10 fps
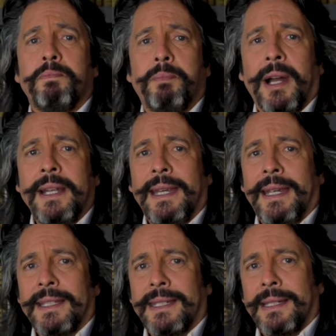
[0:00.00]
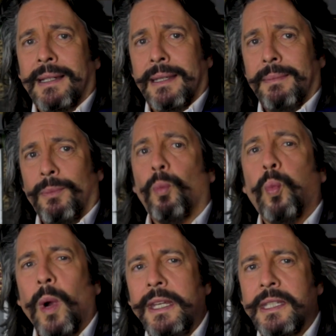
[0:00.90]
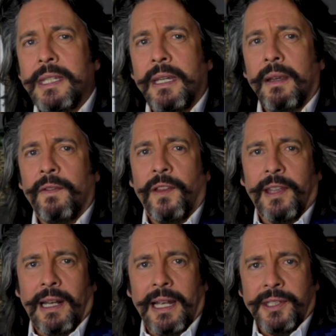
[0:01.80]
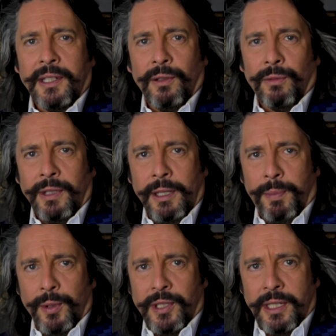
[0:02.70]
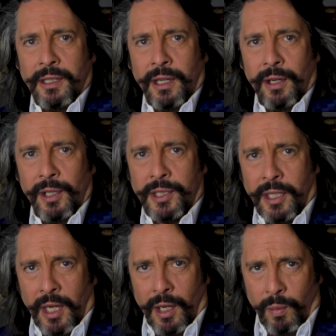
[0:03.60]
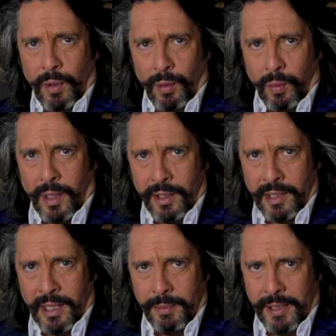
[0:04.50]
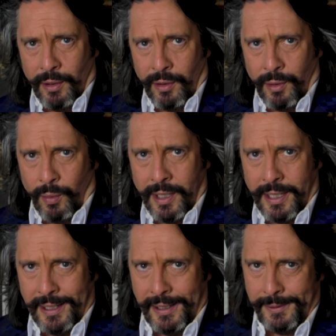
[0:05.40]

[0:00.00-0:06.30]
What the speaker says: biding its time, waiting for the classical reboot it knows will one day be on the way.